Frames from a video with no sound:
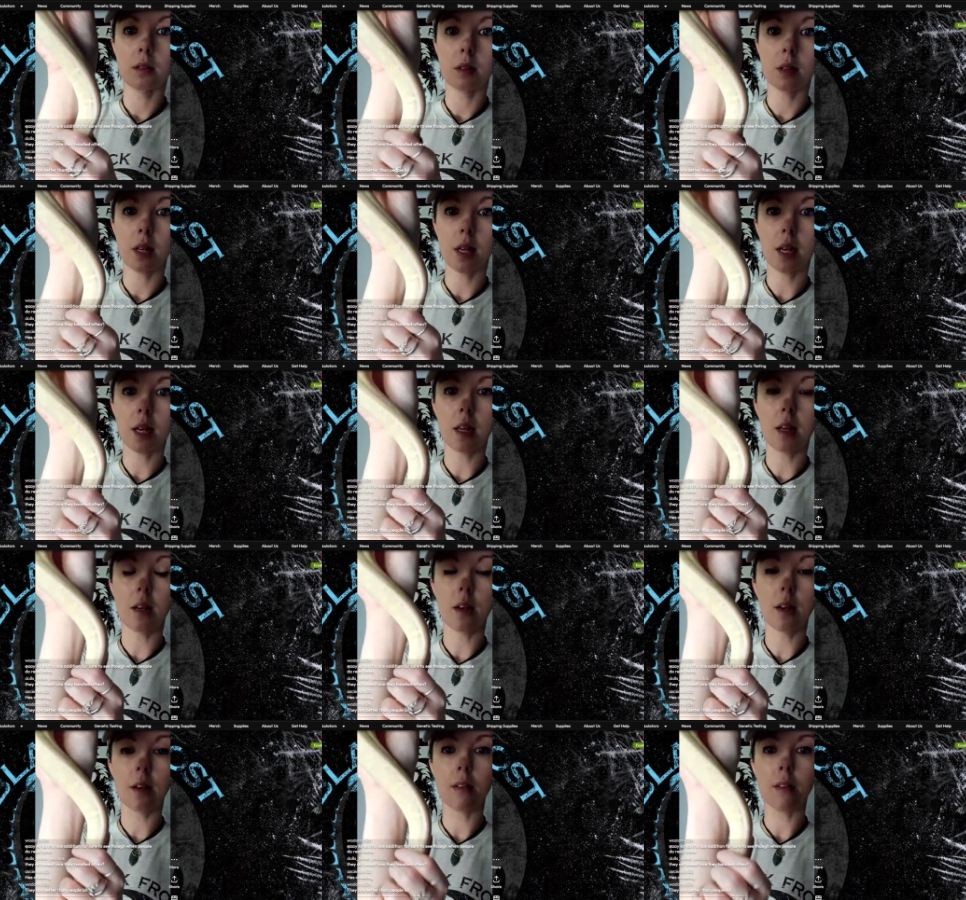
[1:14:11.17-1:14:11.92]

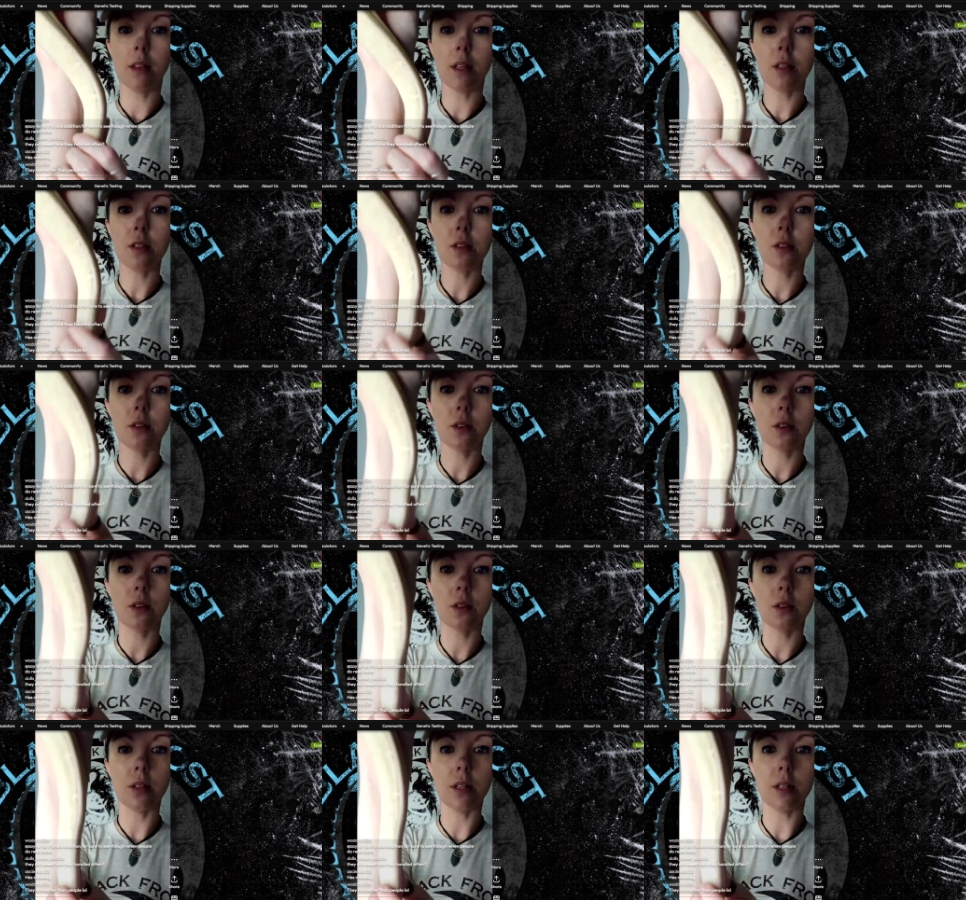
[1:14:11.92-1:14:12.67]
And this
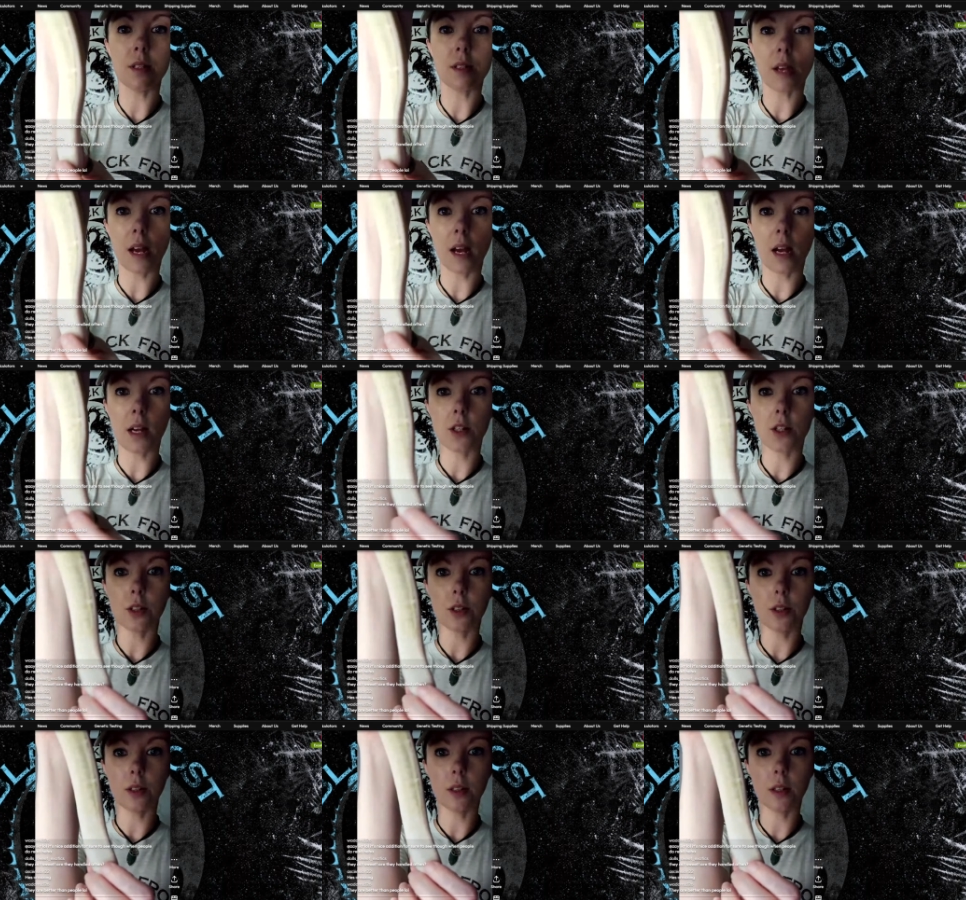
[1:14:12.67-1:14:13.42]
girl is
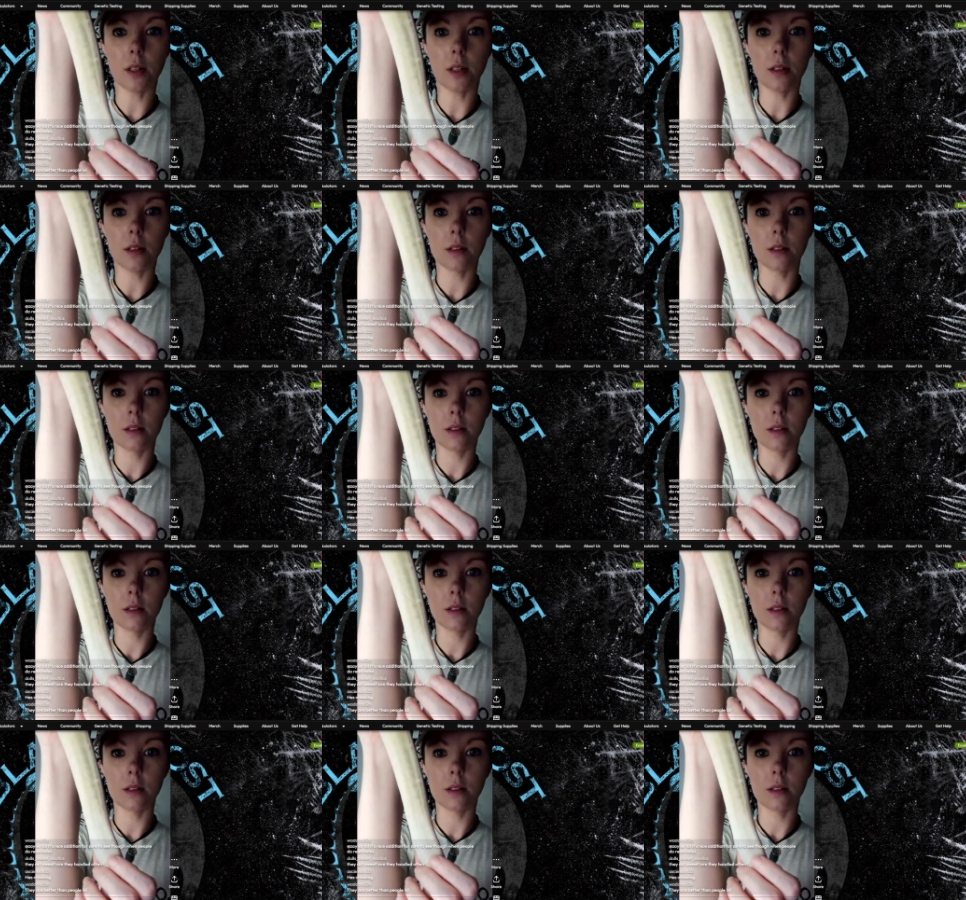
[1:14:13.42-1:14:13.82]
actually,